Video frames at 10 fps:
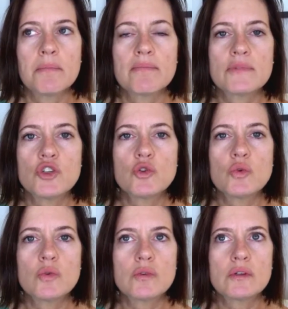
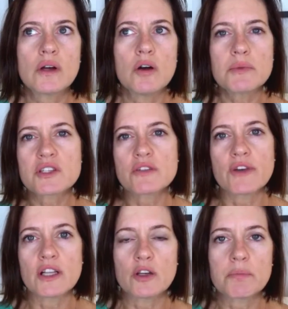you almost
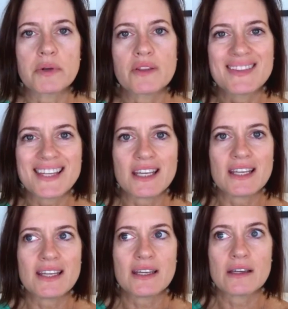develop
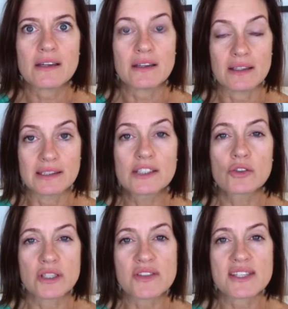
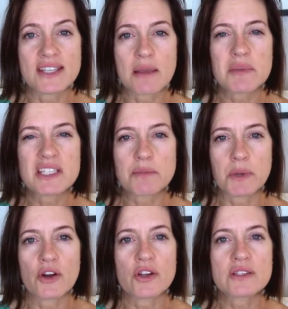literally the same
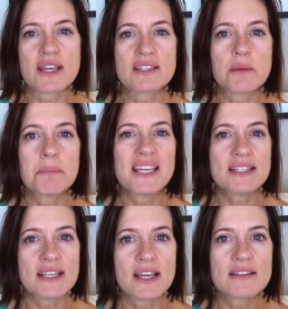experience as a
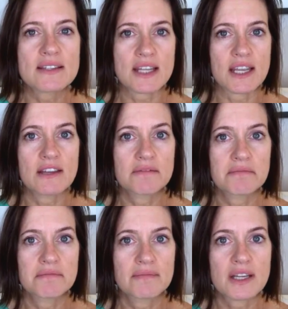PTSD
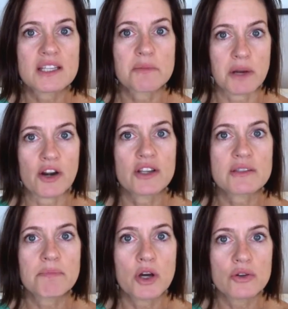experience,
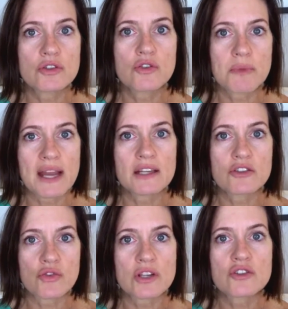post-traumatic
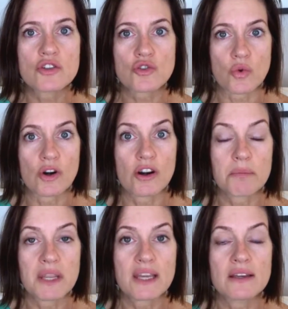stress disorder,
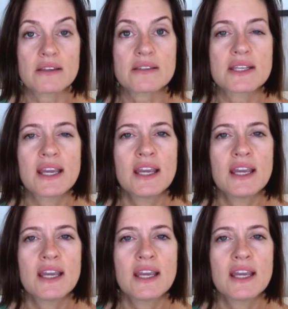because